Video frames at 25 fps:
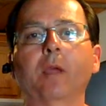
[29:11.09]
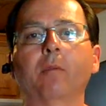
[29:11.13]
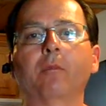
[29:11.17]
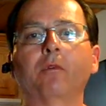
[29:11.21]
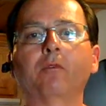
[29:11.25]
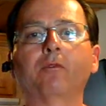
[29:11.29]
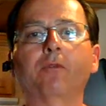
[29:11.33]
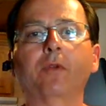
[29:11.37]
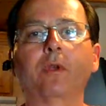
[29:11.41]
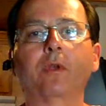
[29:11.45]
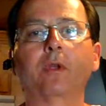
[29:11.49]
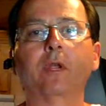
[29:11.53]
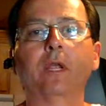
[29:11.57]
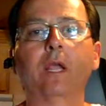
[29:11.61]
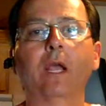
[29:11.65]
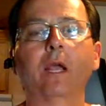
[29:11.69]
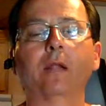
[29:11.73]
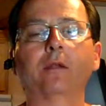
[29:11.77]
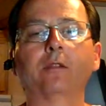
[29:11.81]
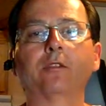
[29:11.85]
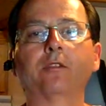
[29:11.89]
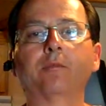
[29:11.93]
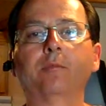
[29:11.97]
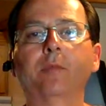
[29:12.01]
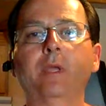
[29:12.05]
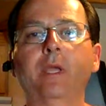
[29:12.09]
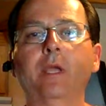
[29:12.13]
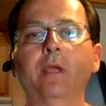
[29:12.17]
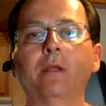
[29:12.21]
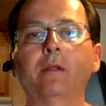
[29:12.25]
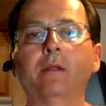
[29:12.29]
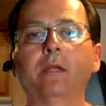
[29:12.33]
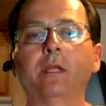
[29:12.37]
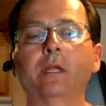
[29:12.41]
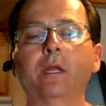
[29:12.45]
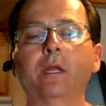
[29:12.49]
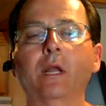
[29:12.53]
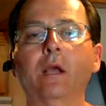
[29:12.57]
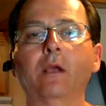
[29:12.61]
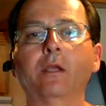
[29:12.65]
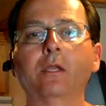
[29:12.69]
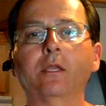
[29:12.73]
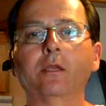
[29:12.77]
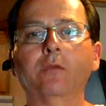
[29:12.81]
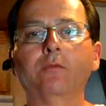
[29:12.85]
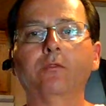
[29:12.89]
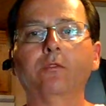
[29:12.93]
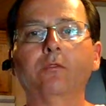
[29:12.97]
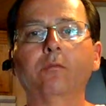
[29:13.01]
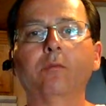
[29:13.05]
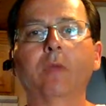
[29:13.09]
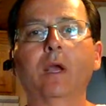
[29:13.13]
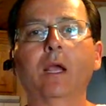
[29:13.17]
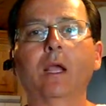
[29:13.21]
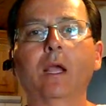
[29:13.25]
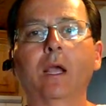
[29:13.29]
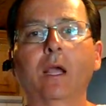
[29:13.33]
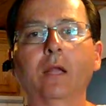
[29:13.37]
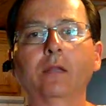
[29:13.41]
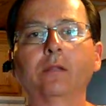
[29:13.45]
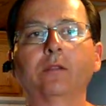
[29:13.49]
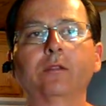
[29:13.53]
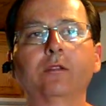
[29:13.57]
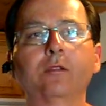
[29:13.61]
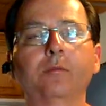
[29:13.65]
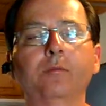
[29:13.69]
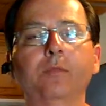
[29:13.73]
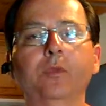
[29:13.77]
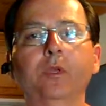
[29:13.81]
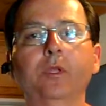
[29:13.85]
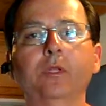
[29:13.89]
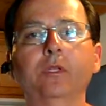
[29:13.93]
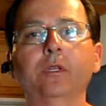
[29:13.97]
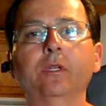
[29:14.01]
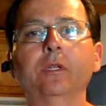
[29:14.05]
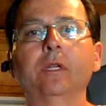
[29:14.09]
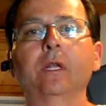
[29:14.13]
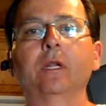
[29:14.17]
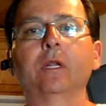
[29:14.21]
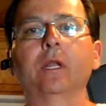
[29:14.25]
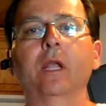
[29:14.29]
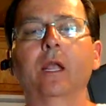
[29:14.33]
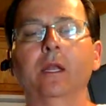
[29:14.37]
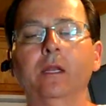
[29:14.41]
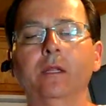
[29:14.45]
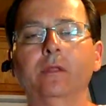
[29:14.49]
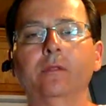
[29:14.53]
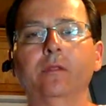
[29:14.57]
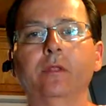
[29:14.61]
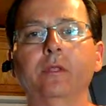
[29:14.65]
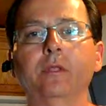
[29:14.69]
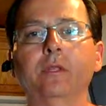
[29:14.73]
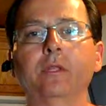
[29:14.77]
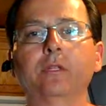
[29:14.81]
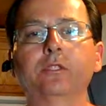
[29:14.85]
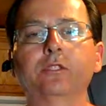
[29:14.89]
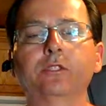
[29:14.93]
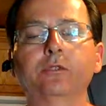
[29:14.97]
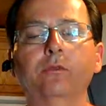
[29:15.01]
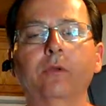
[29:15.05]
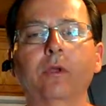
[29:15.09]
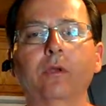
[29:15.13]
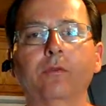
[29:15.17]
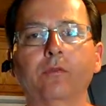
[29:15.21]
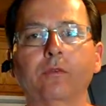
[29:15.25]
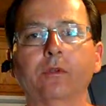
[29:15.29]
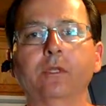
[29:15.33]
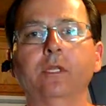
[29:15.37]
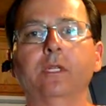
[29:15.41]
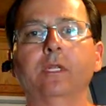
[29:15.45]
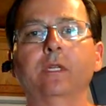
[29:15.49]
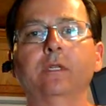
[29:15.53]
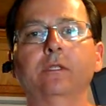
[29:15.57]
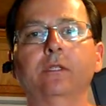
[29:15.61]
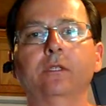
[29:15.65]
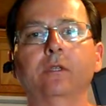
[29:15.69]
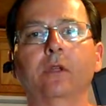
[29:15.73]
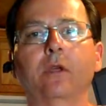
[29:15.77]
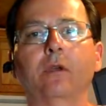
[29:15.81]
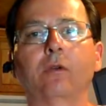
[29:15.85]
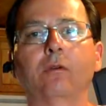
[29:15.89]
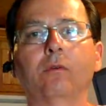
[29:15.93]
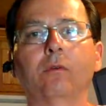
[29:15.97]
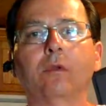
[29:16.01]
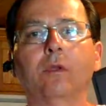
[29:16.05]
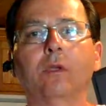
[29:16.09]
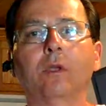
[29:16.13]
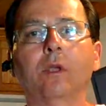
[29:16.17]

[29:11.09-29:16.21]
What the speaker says: I'm a very honest man, and I'll give you my honest opinion on anything that you ever needed to know.